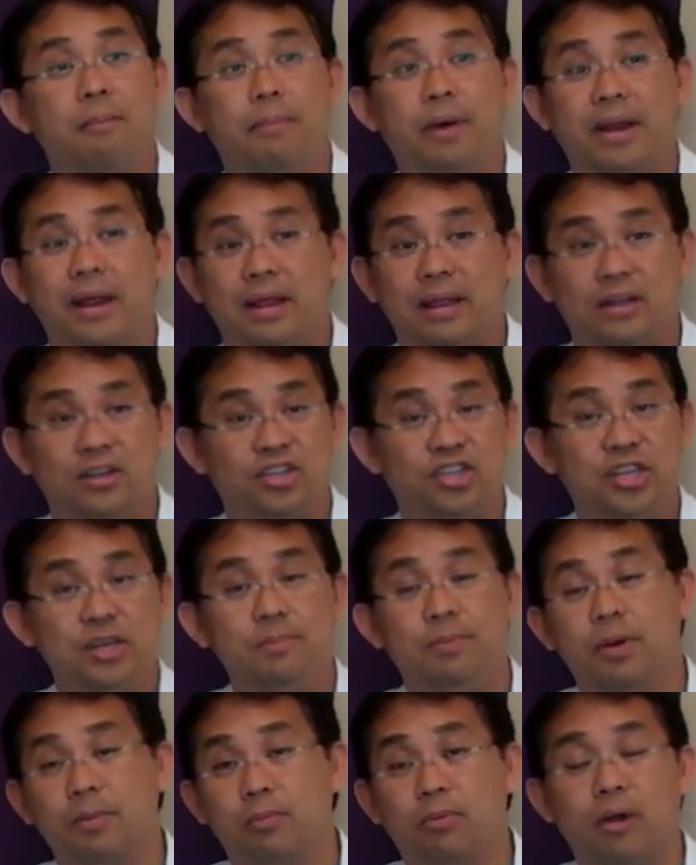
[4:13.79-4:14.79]
but at a
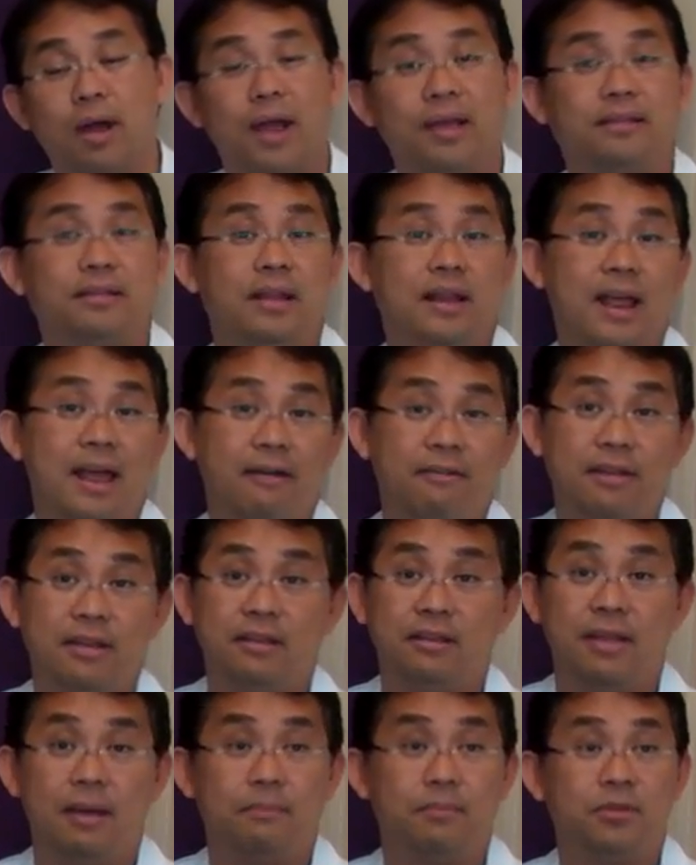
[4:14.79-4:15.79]
cheaper price than
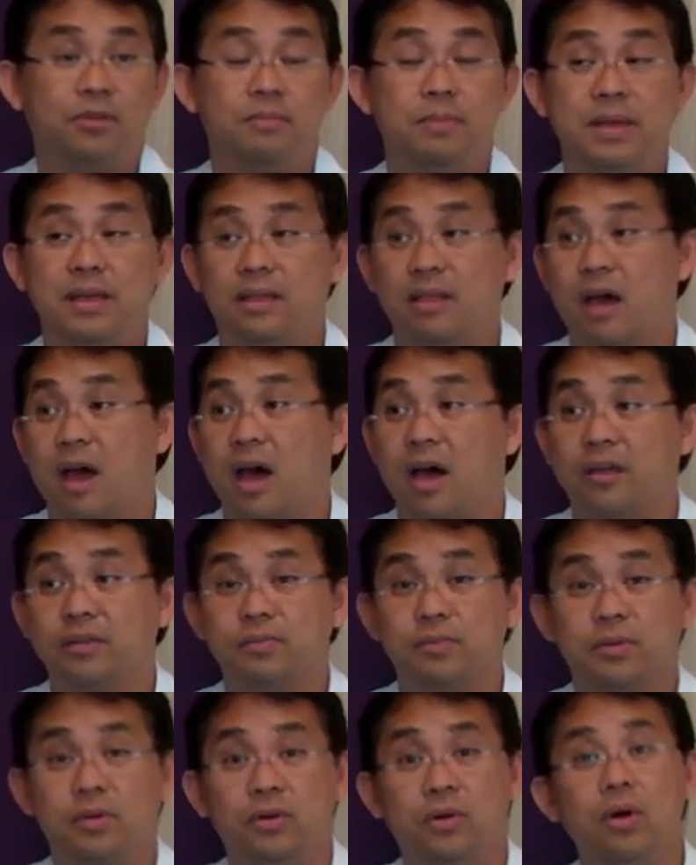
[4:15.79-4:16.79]
having them to be in the
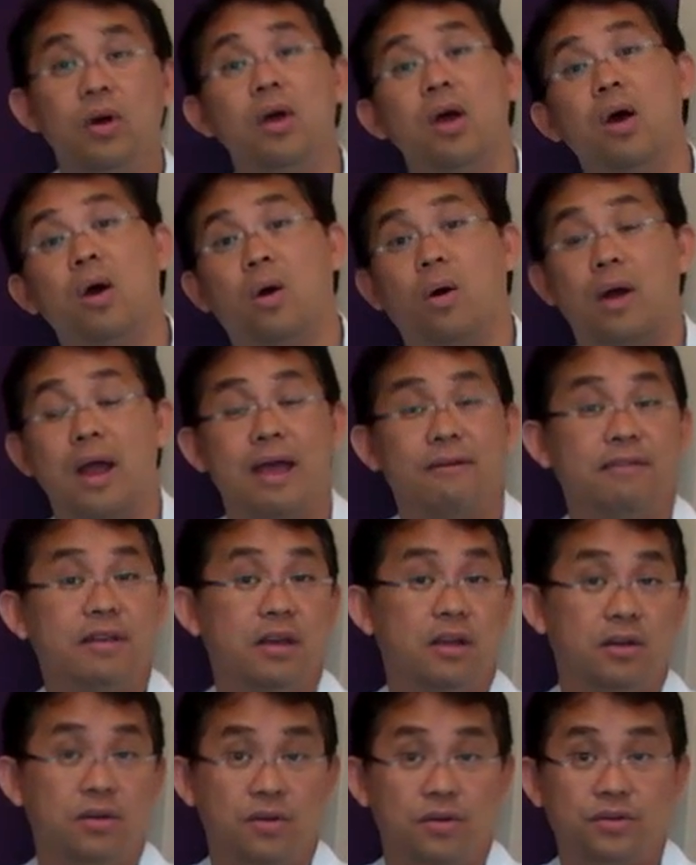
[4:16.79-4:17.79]
hospital or
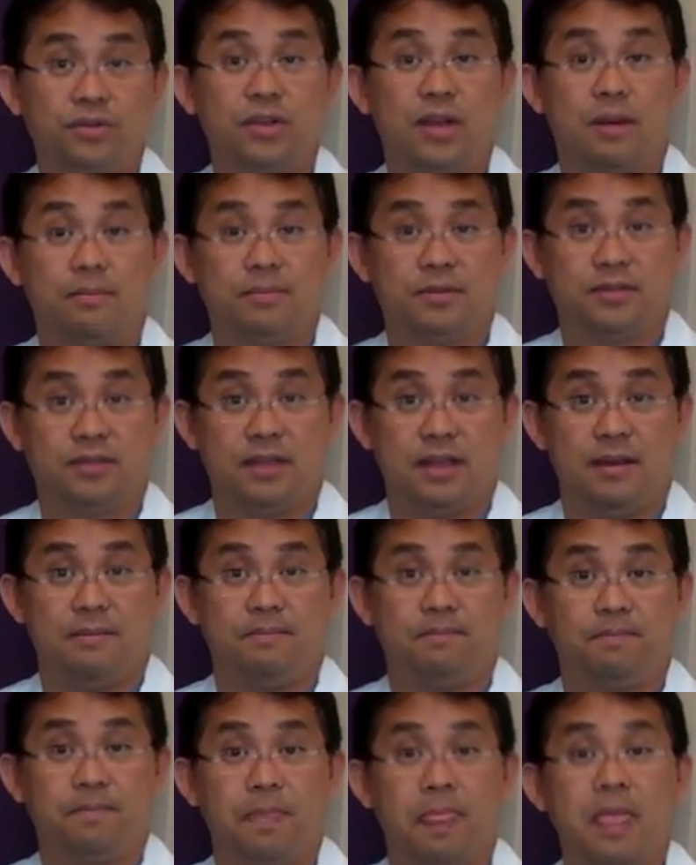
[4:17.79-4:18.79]
having a nurse come to them.